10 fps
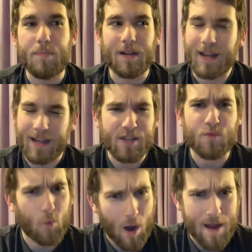but like his
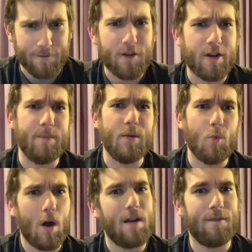wife could have
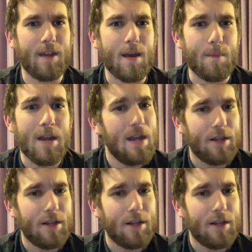been one of them.